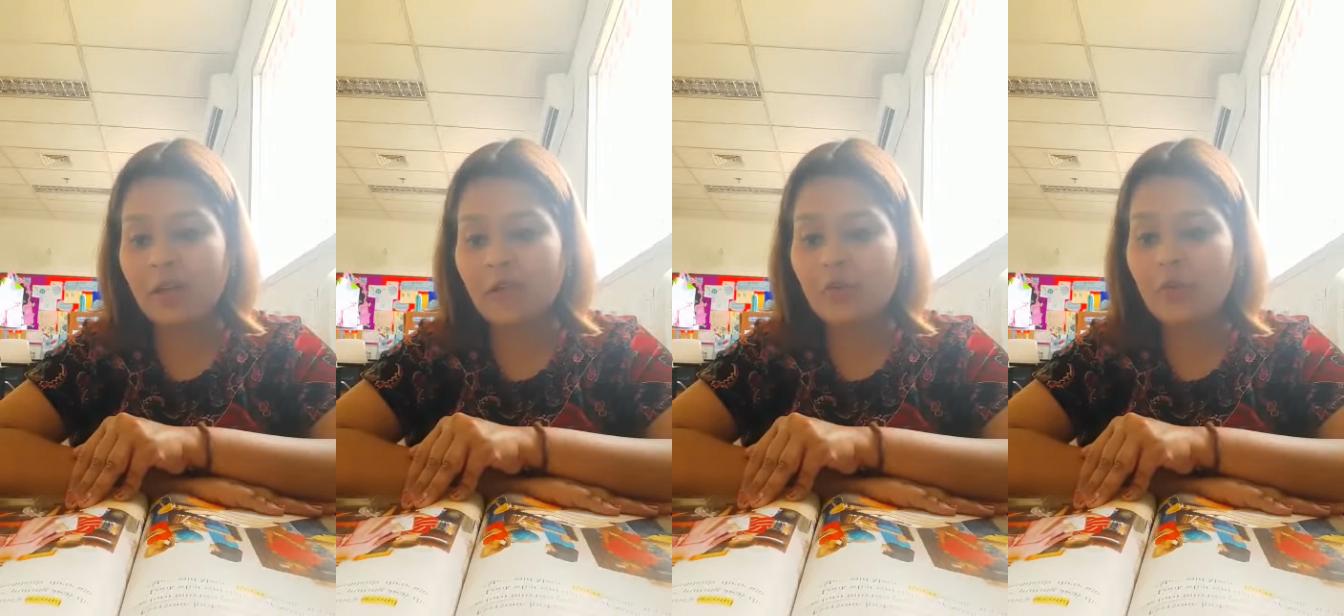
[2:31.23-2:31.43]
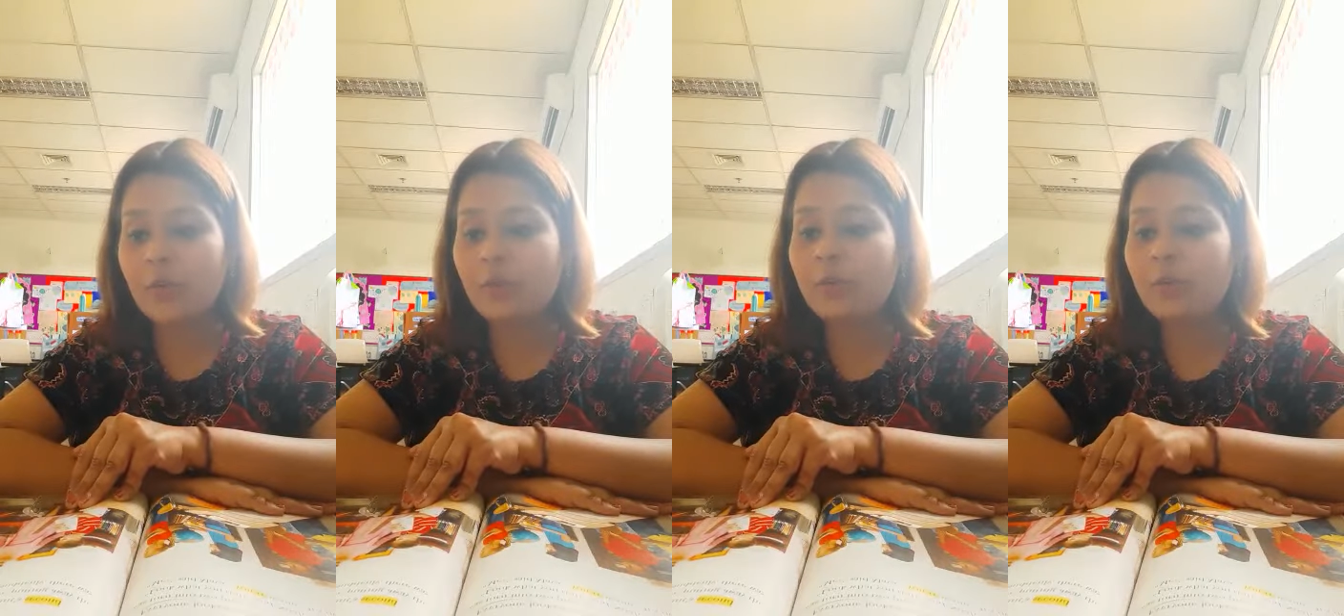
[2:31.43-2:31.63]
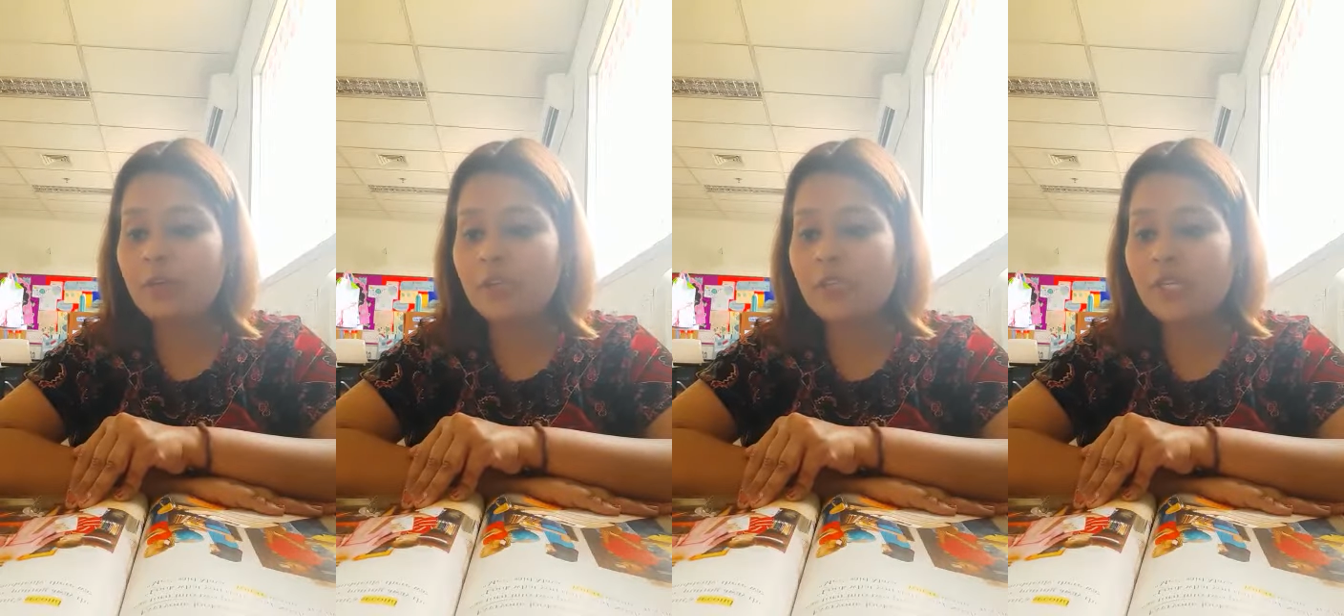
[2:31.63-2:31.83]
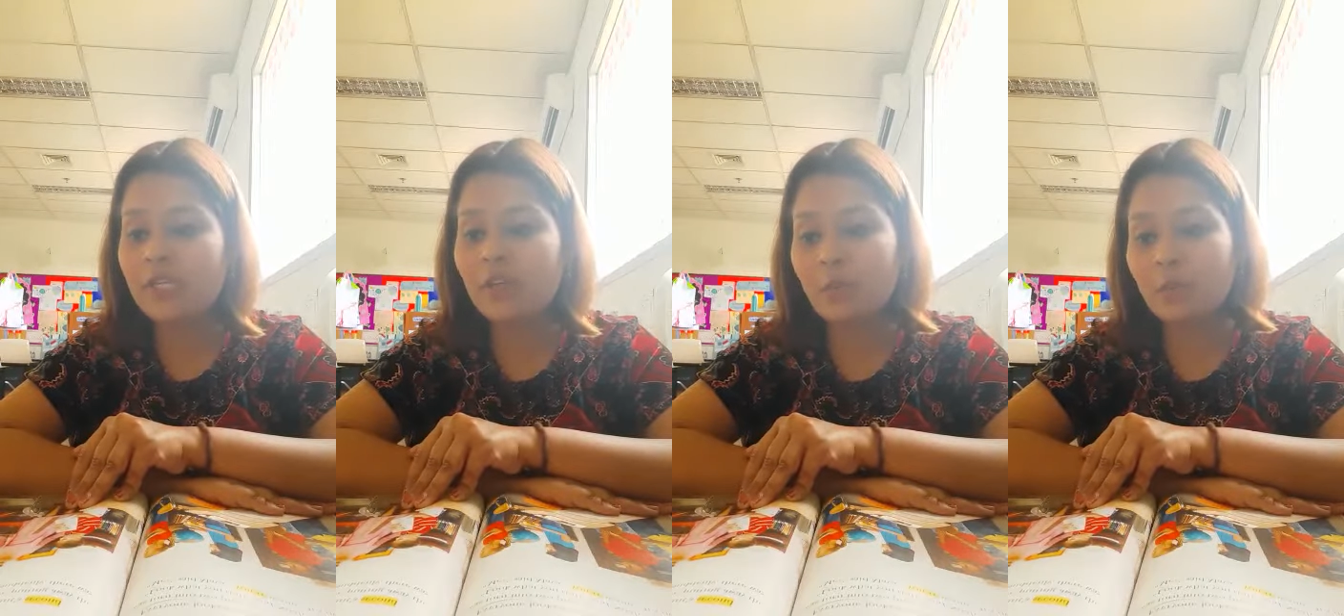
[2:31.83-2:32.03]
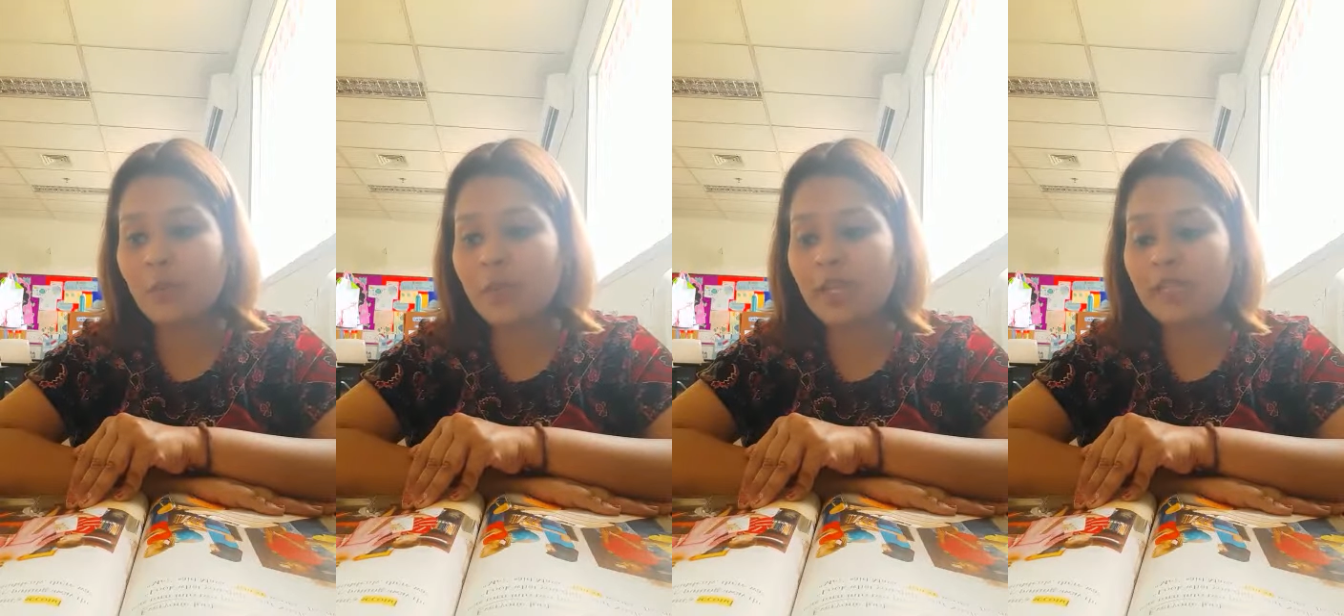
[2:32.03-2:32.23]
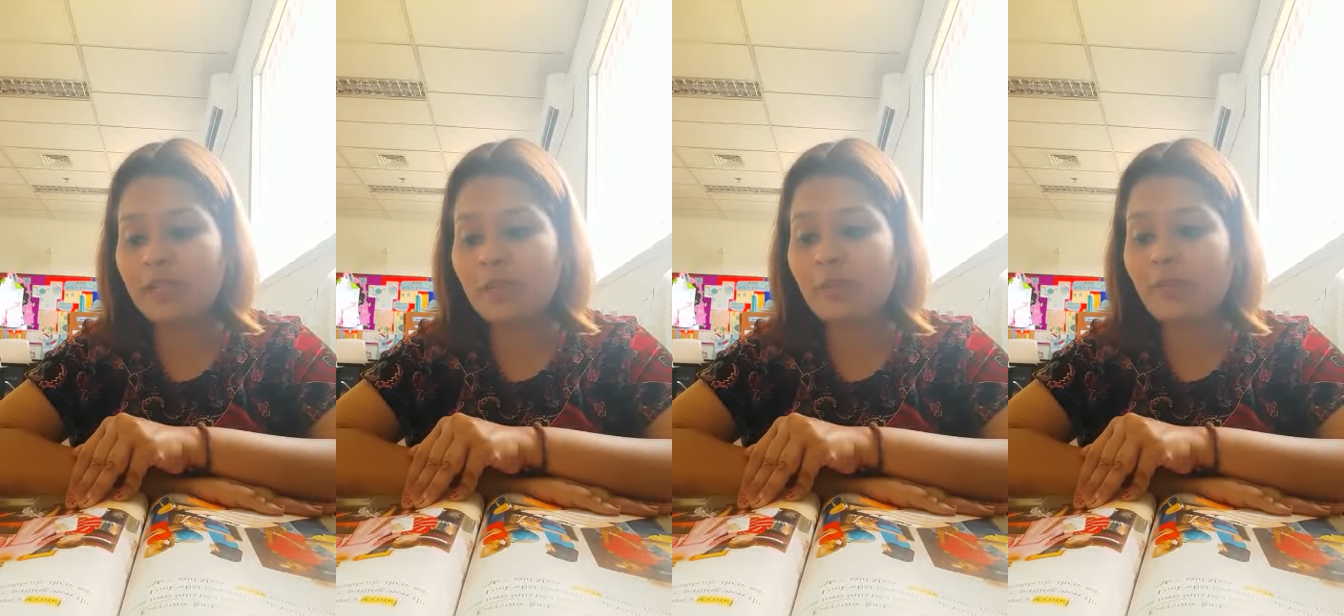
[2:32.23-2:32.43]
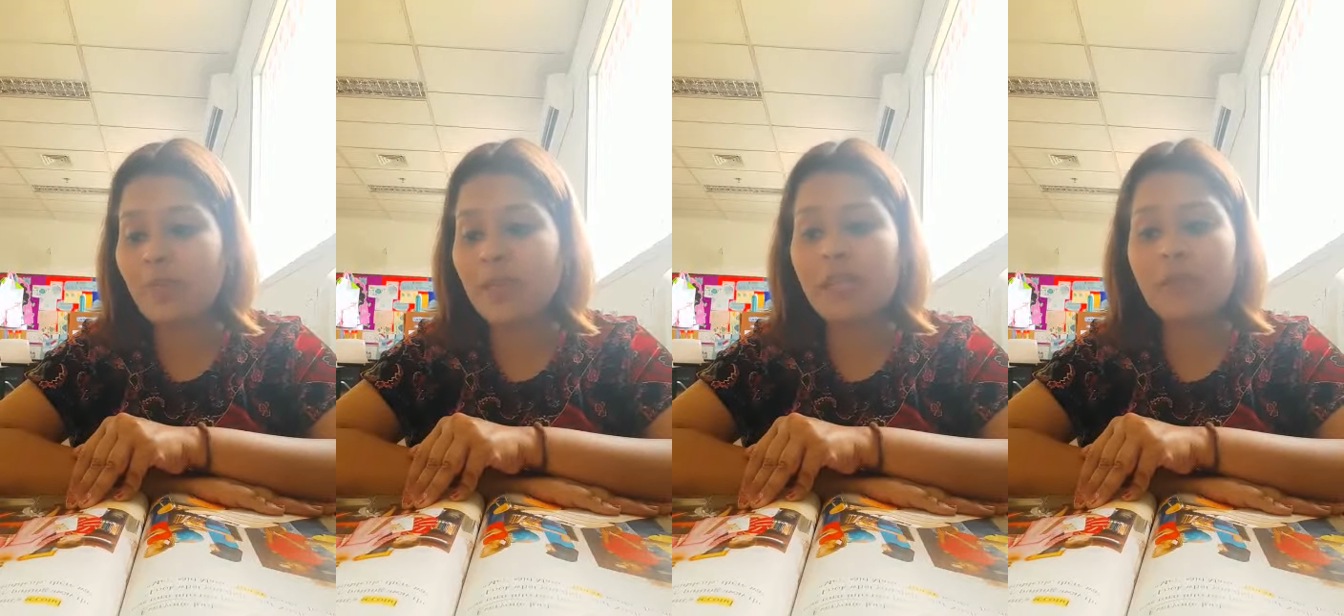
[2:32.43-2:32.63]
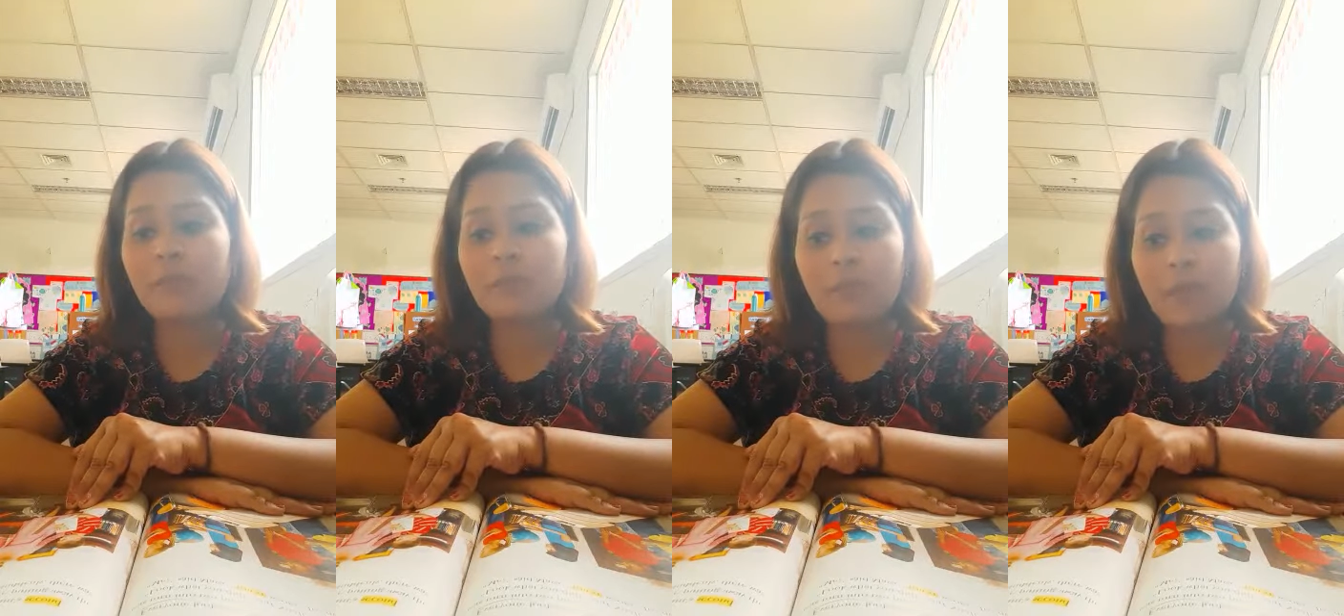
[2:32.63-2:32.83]
were putting away the
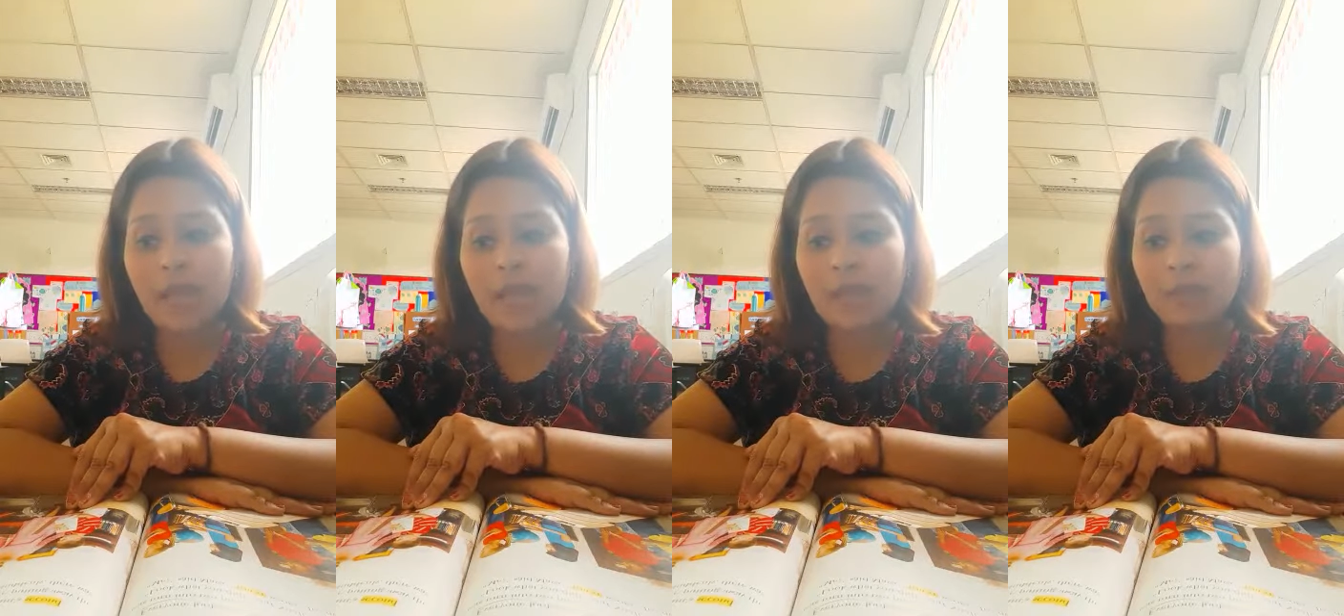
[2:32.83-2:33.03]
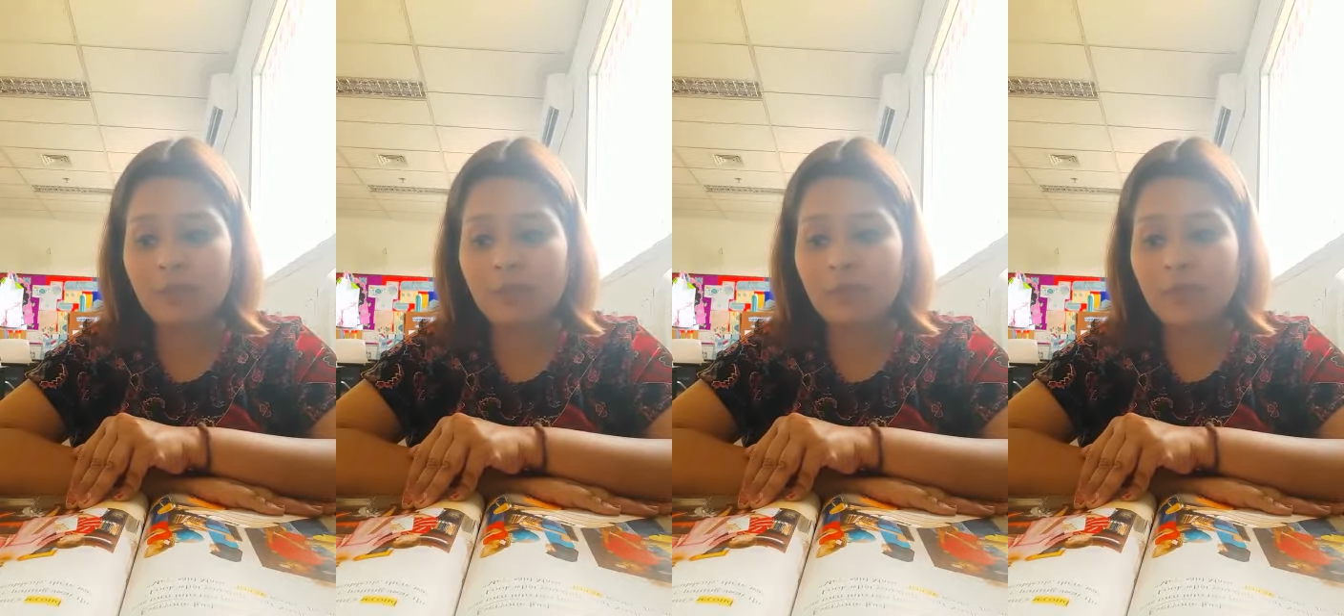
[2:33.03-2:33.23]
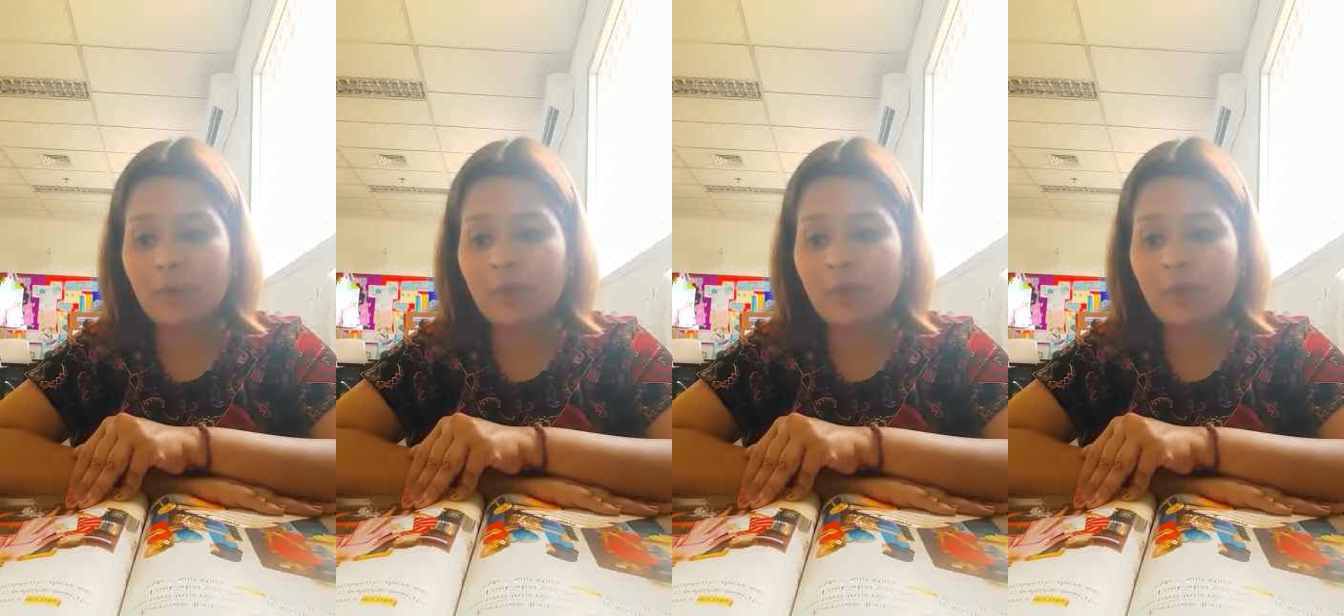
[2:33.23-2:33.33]
big map